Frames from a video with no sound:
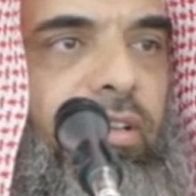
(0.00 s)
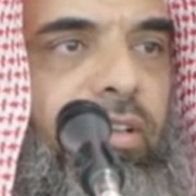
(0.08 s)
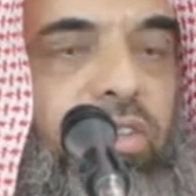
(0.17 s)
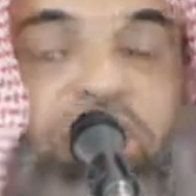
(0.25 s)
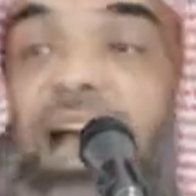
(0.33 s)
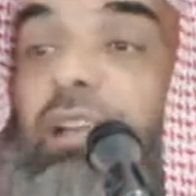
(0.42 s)

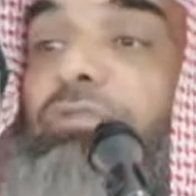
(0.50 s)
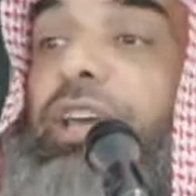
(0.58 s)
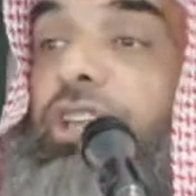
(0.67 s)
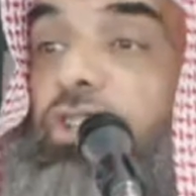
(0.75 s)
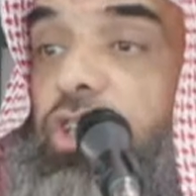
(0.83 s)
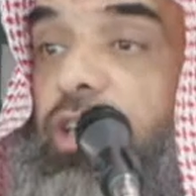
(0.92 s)

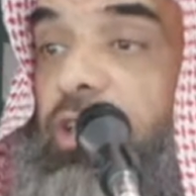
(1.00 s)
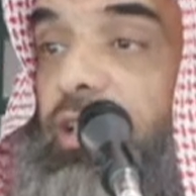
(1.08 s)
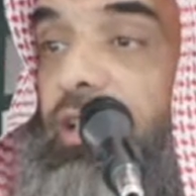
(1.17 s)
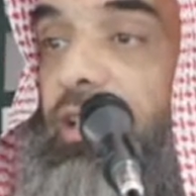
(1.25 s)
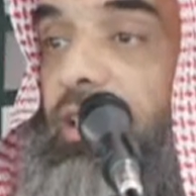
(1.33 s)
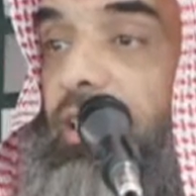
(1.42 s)

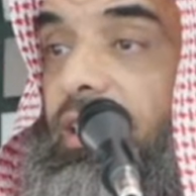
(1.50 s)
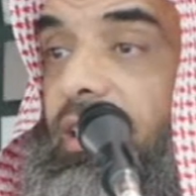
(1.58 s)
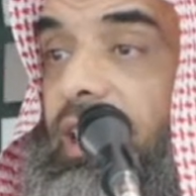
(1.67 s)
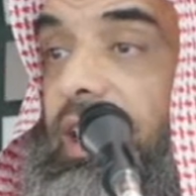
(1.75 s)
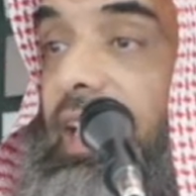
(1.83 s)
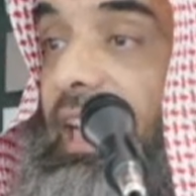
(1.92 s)

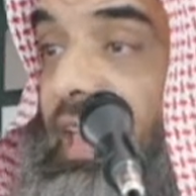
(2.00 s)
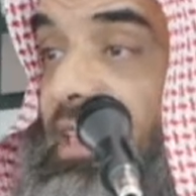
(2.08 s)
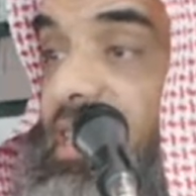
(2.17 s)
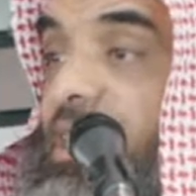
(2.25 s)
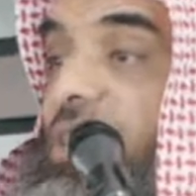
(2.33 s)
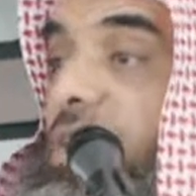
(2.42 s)
Salvation
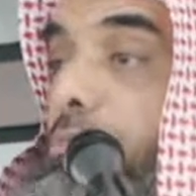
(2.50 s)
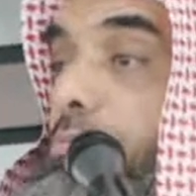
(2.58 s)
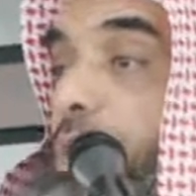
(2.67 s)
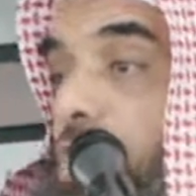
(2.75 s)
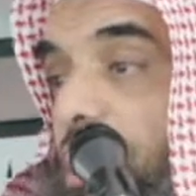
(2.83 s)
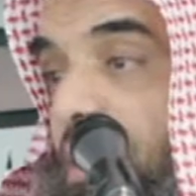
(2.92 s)
is in
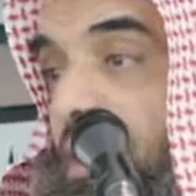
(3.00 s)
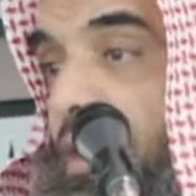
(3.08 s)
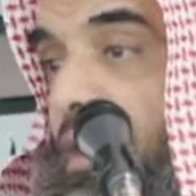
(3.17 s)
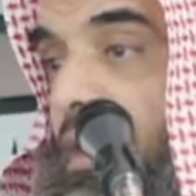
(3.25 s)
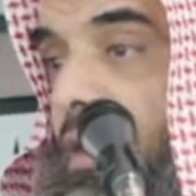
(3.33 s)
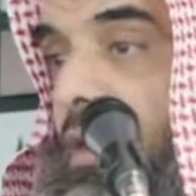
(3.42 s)

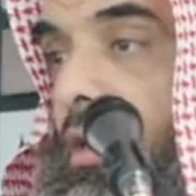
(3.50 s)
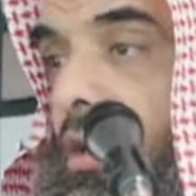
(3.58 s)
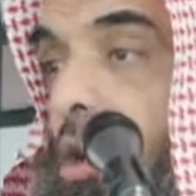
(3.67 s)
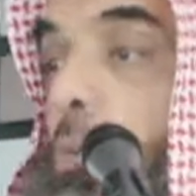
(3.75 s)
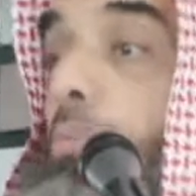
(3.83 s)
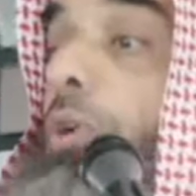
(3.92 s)
submission.
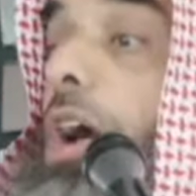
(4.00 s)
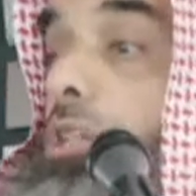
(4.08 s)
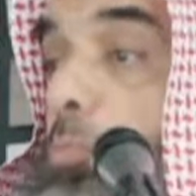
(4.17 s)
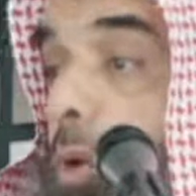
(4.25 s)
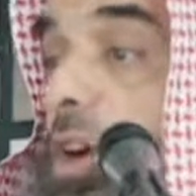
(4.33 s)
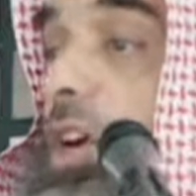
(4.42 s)

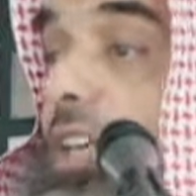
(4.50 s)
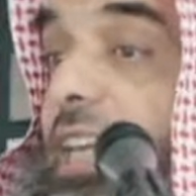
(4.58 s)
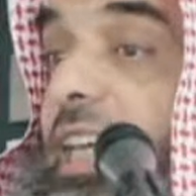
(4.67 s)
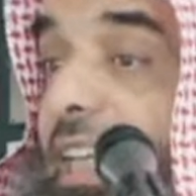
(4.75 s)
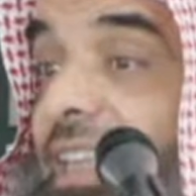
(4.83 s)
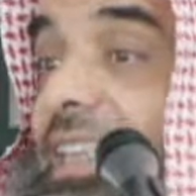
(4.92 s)

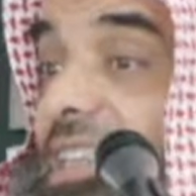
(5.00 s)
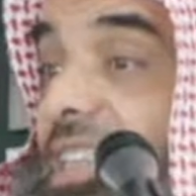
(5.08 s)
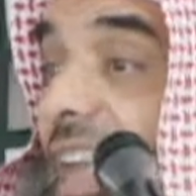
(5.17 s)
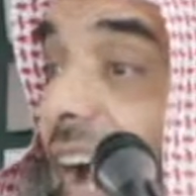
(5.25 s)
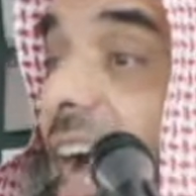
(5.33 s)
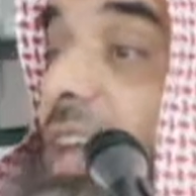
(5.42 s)
Prosperity in this
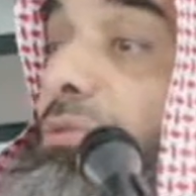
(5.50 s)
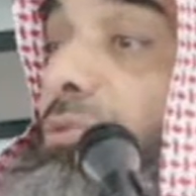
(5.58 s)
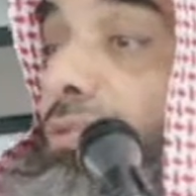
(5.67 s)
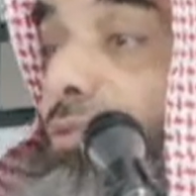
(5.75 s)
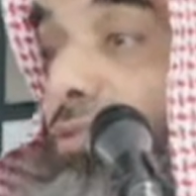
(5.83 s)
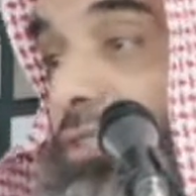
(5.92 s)

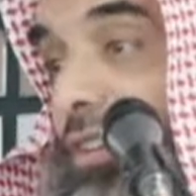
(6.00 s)
life